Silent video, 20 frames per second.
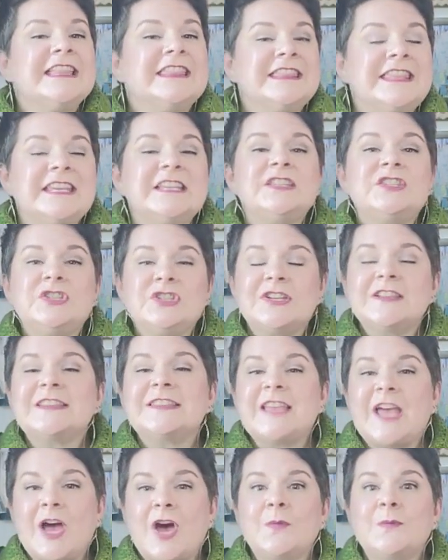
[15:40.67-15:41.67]
This
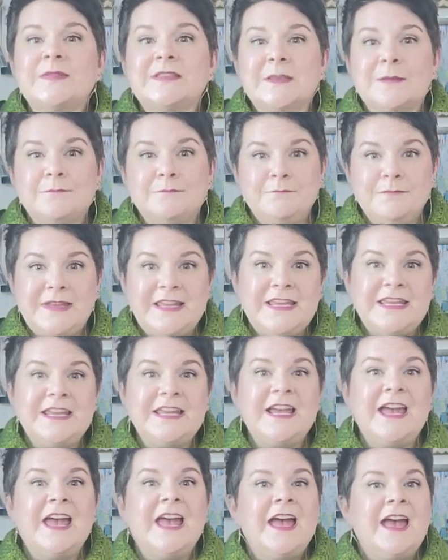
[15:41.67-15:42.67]
just helps
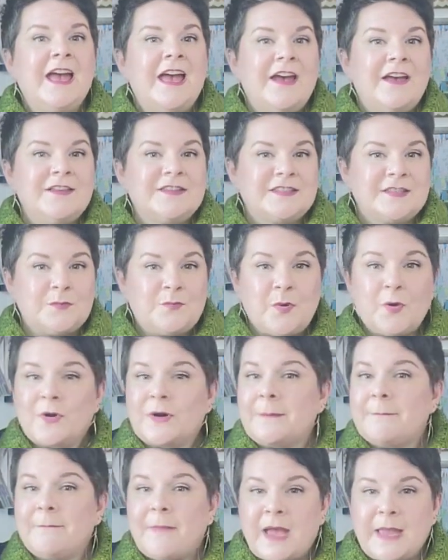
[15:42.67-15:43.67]
me
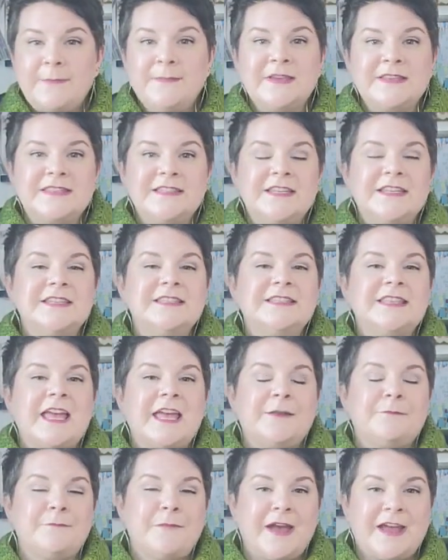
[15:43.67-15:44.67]
support my business
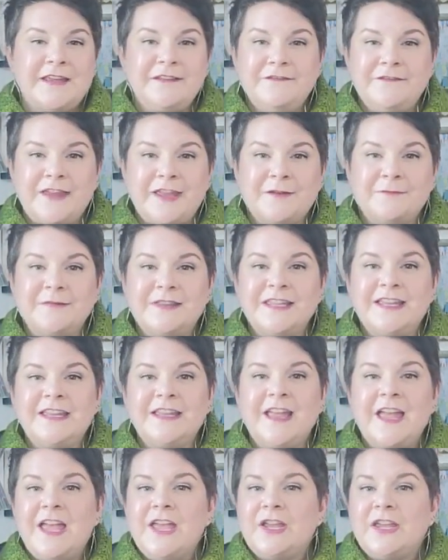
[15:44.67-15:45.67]
and my
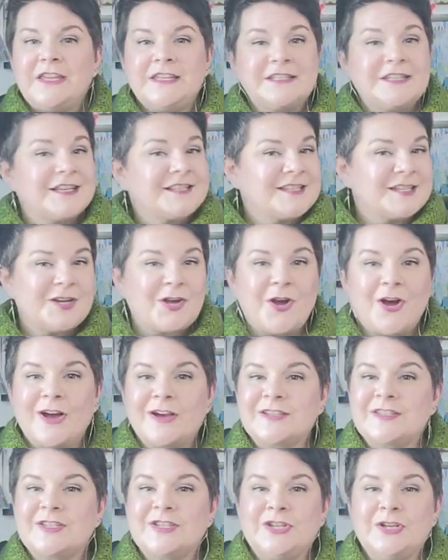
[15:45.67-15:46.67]
family. It doesn't
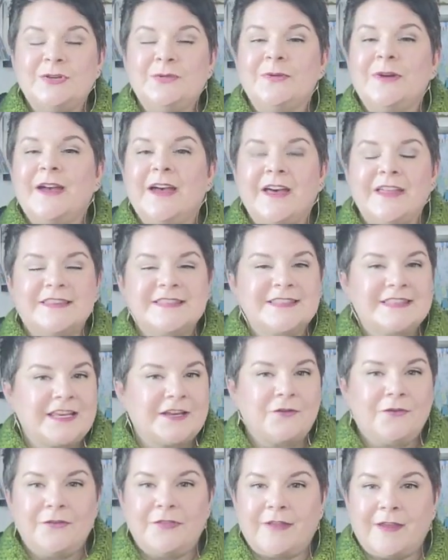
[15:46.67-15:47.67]
cost you a
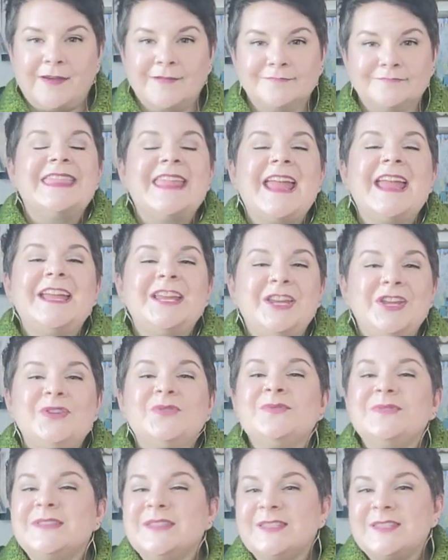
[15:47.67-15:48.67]
single thing. Thank
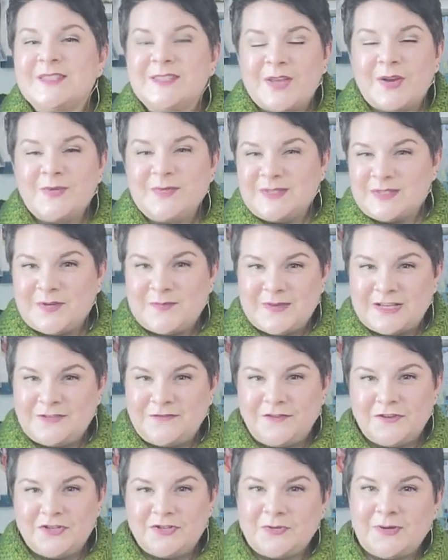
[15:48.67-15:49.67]
you so
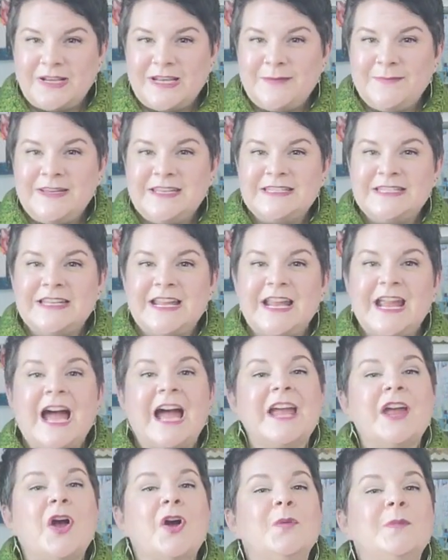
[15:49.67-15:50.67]
much for joining me today.
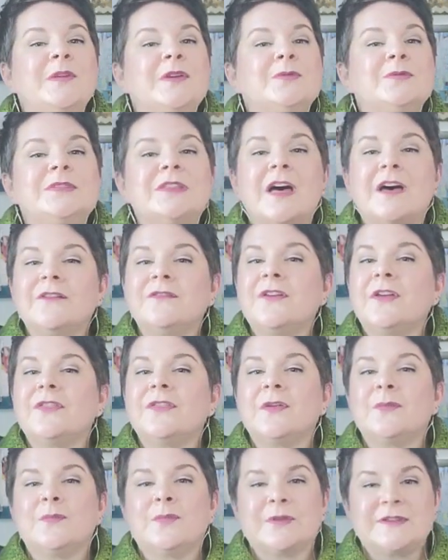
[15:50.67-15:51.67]
I hope you
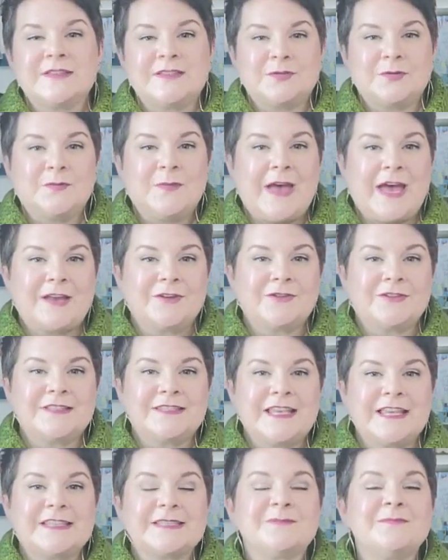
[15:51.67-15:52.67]
love the Bristol
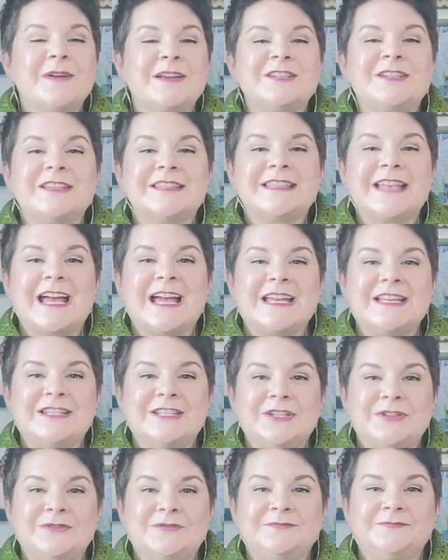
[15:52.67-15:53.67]
patterns as much as I
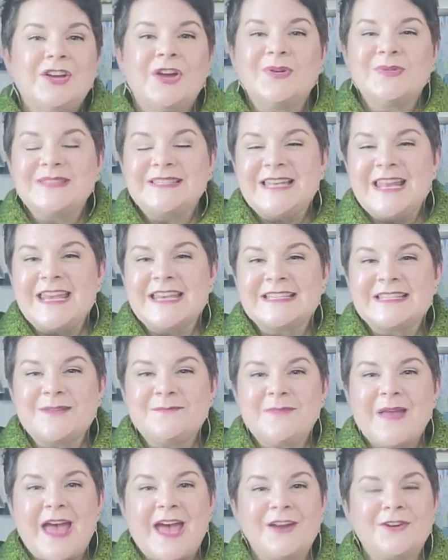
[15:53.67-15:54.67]
do. Go snag
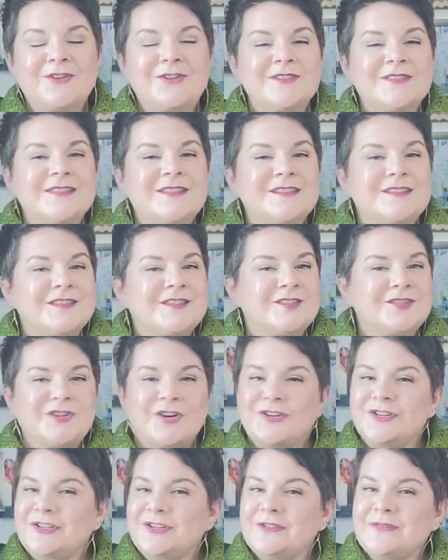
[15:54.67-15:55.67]
some patterns,
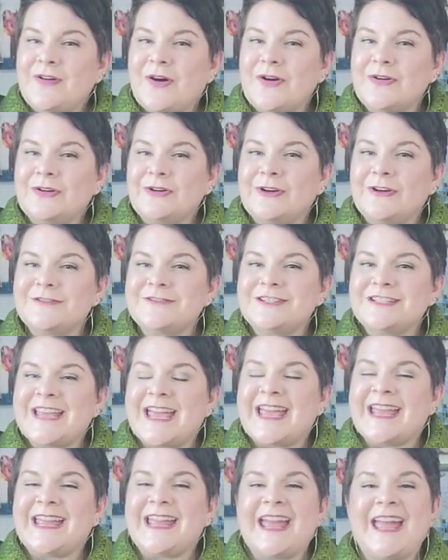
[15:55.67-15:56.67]
start your fall
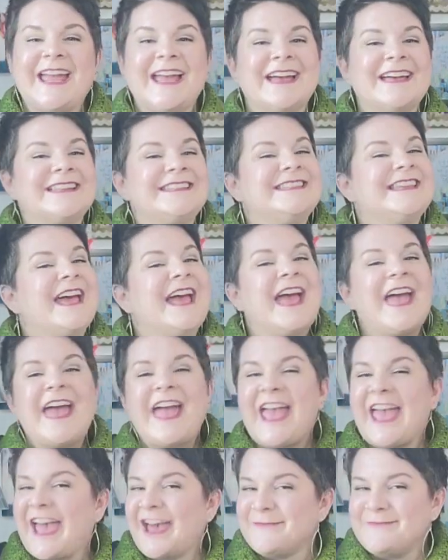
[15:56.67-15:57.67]
crochet, and
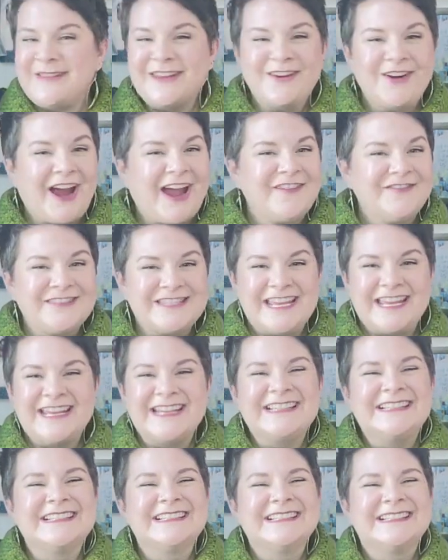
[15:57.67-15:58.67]
happy
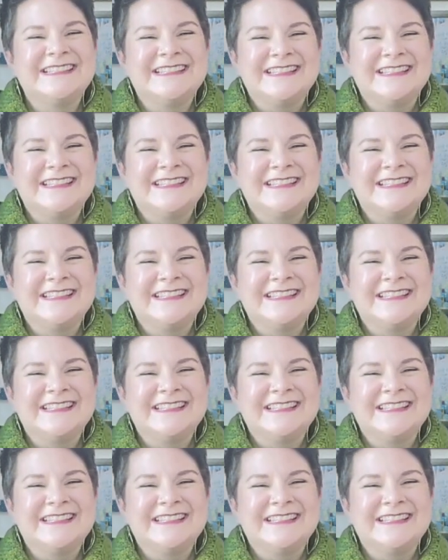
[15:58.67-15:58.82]
crafting!